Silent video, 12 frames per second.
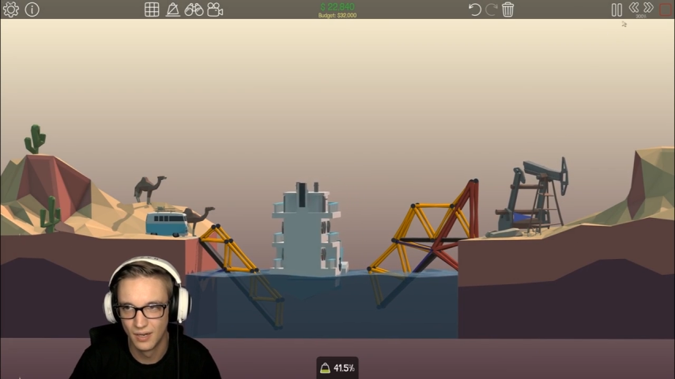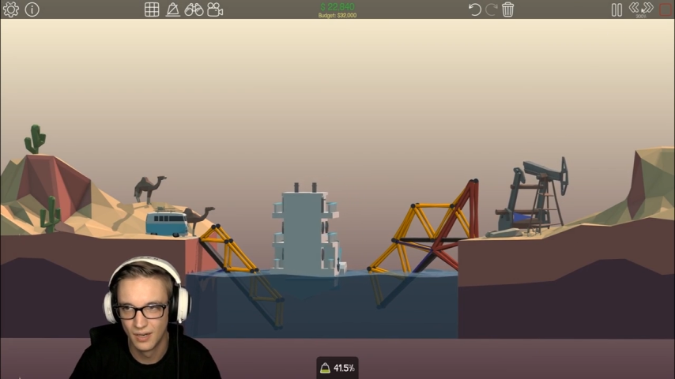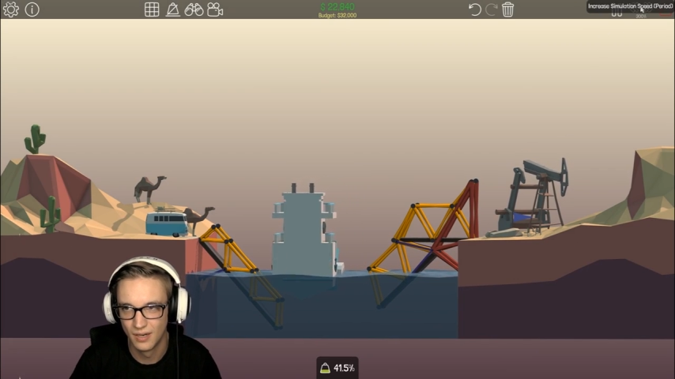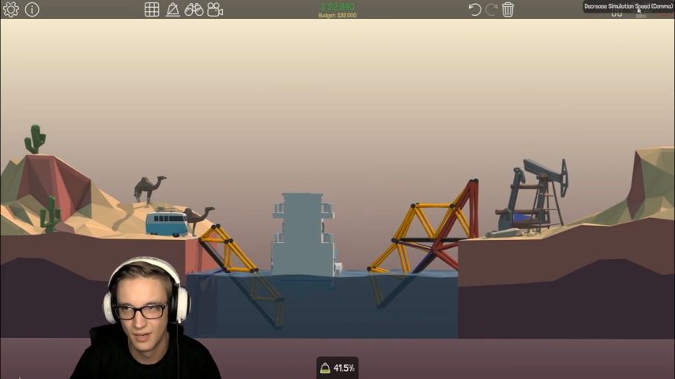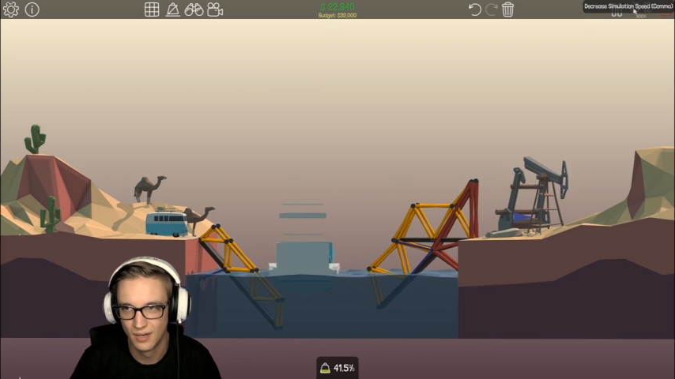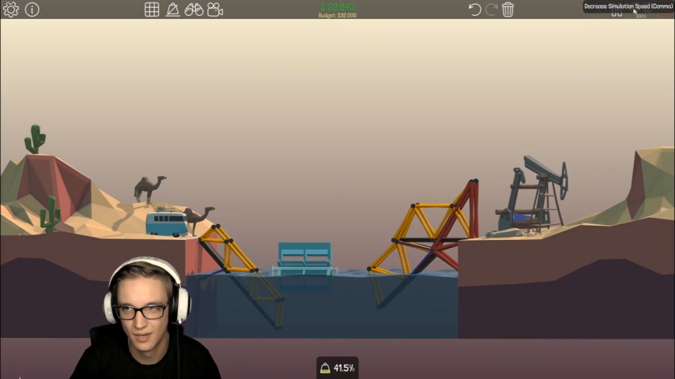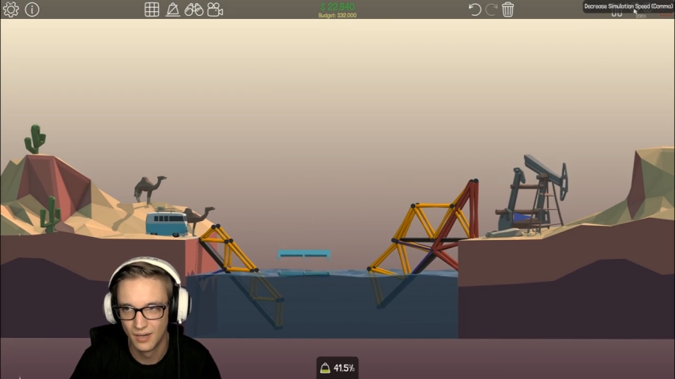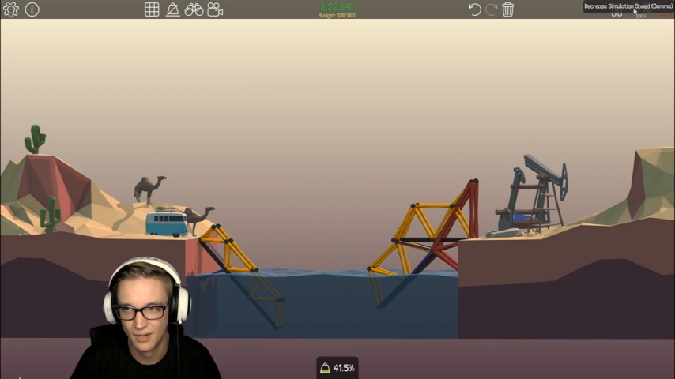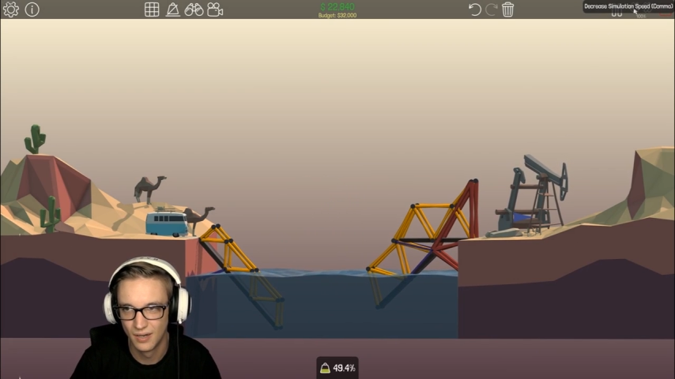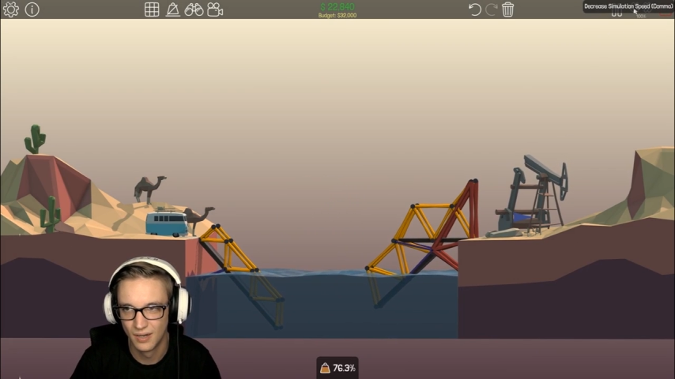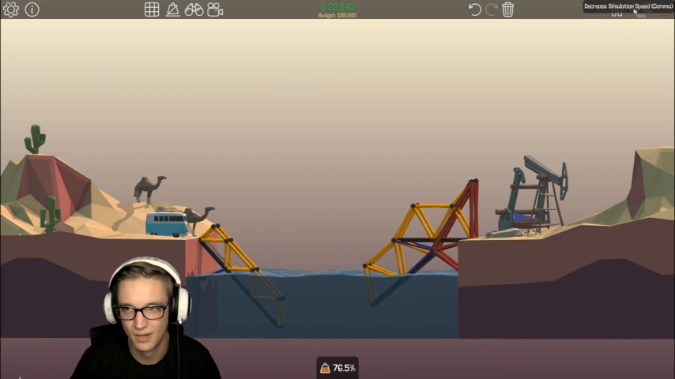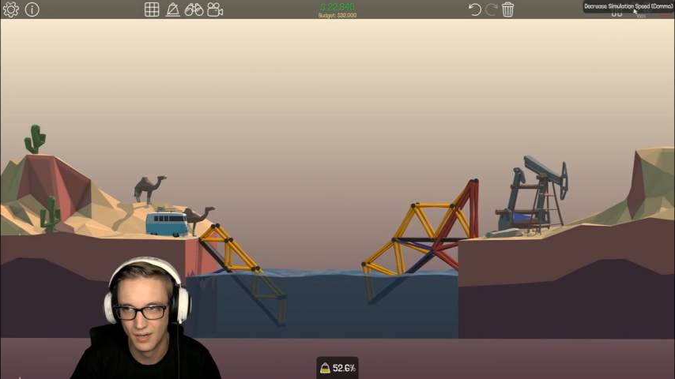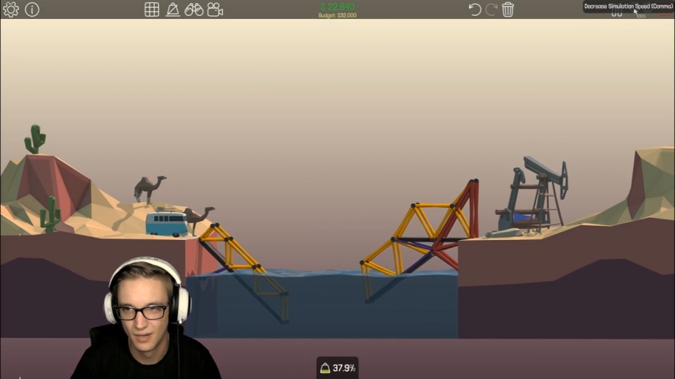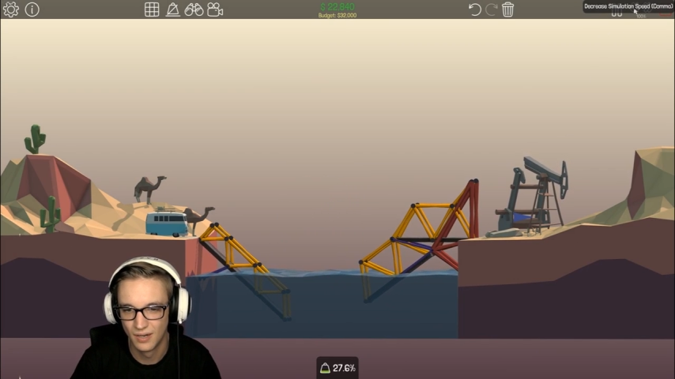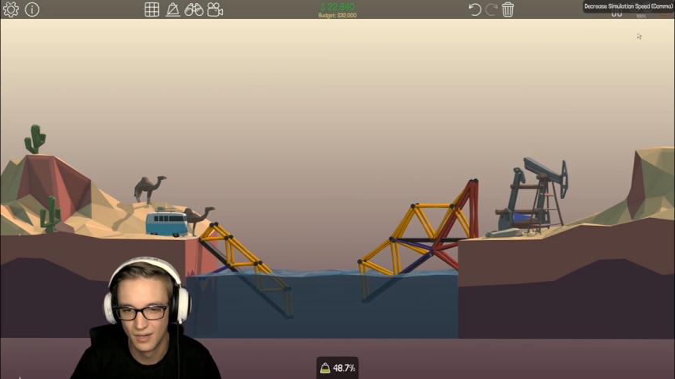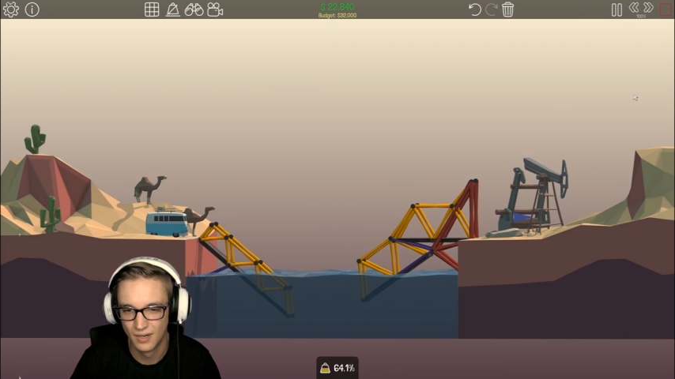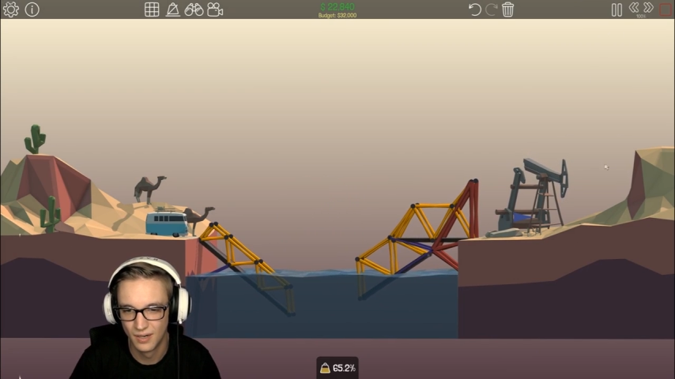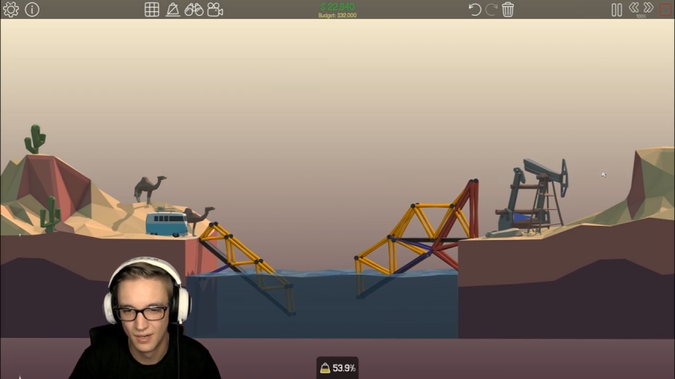
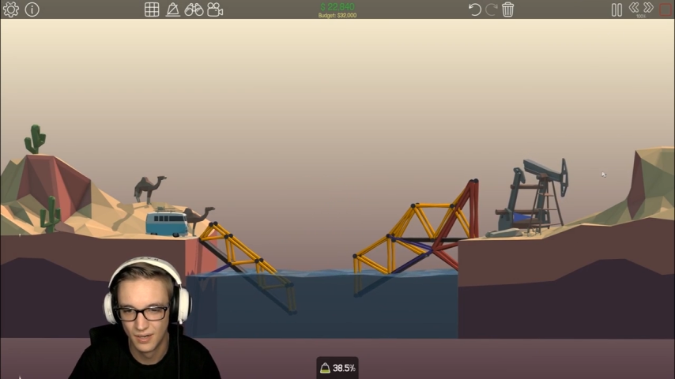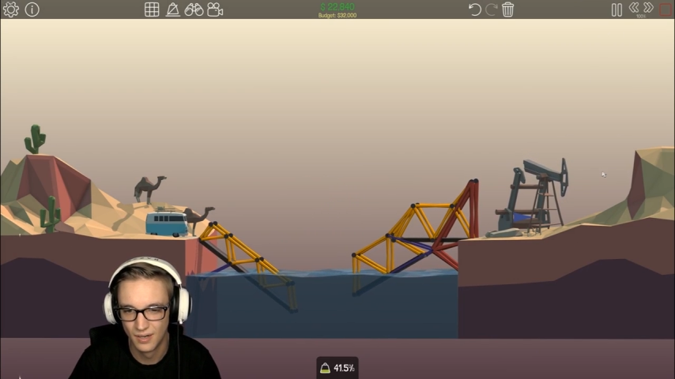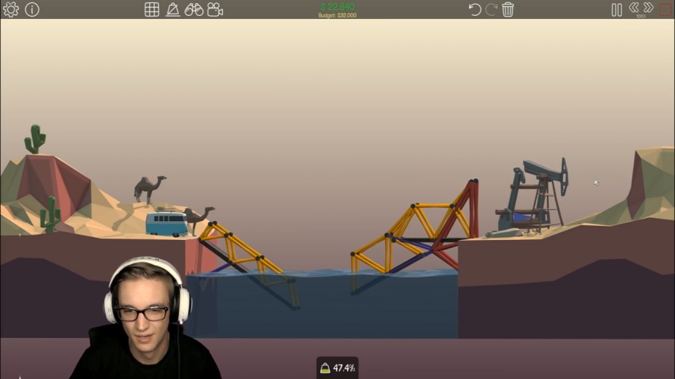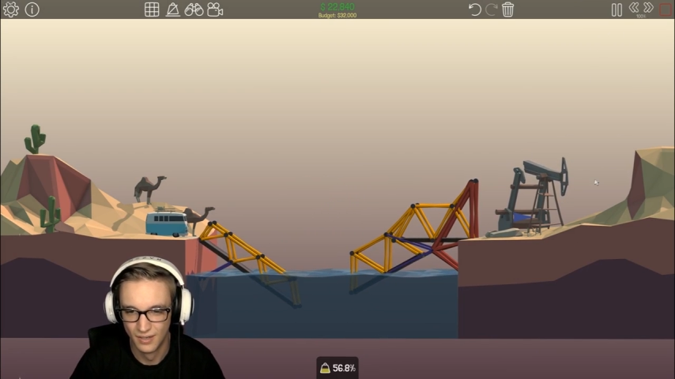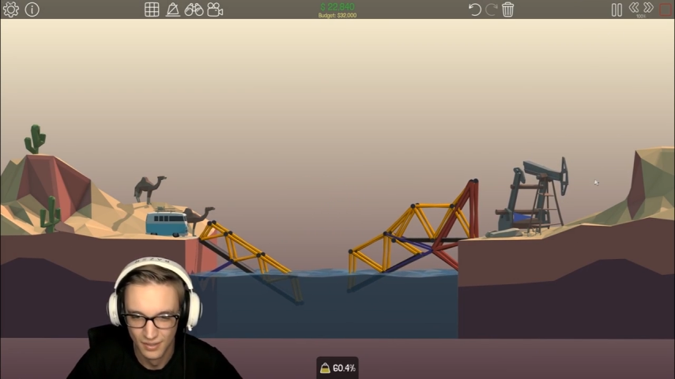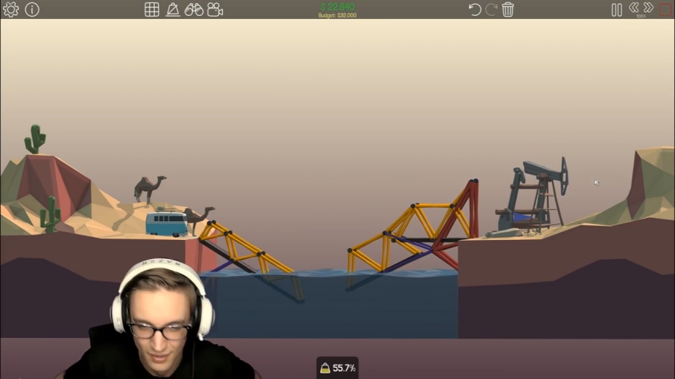Nobody speaks.